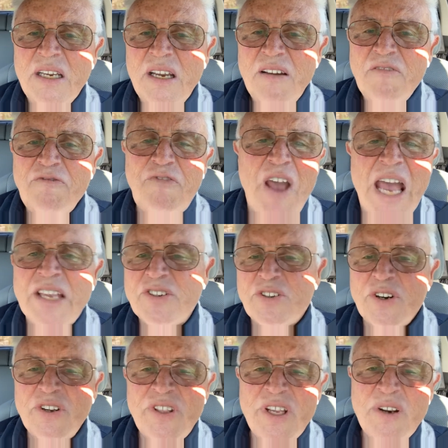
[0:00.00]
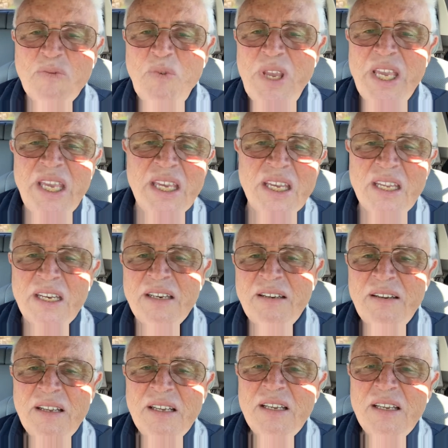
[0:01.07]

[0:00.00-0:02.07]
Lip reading: faster than we can